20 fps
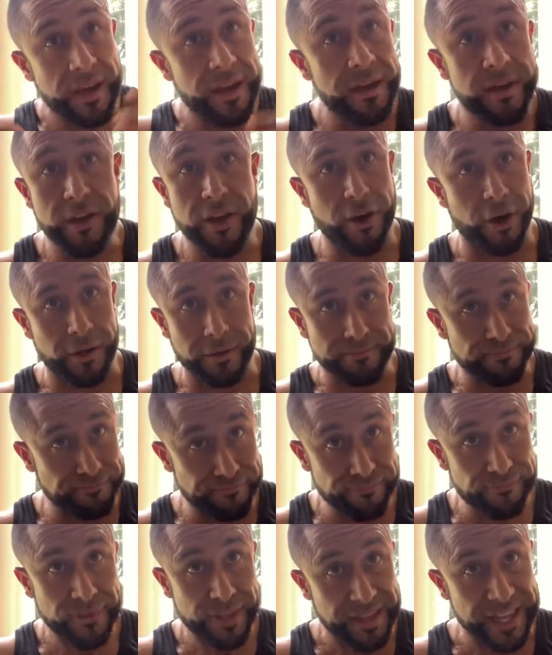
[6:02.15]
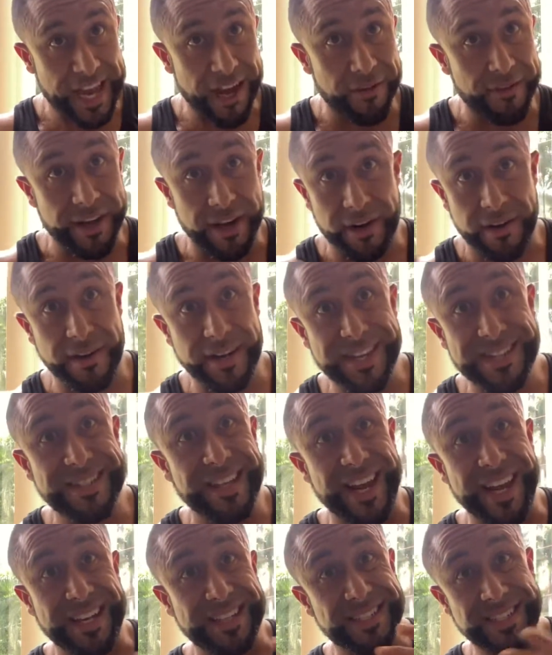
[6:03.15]
you know, down there is
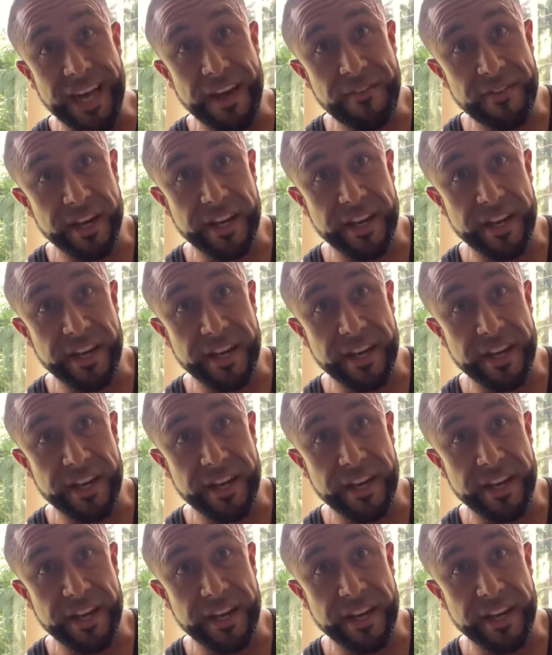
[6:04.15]
like 7